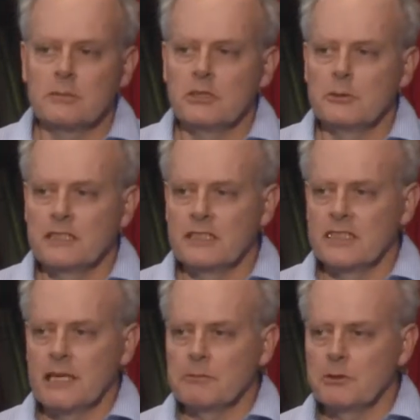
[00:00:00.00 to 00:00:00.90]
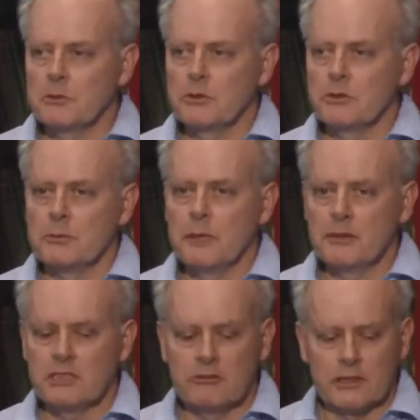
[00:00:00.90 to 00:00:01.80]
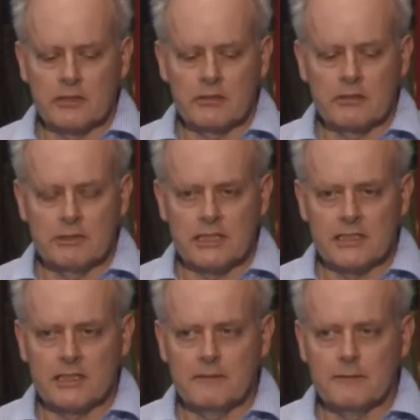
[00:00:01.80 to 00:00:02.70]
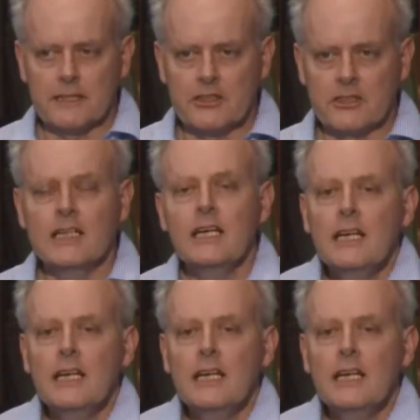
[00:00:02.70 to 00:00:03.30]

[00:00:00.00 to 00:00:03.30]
you'll be susceptible to a multi-drug resistant infection.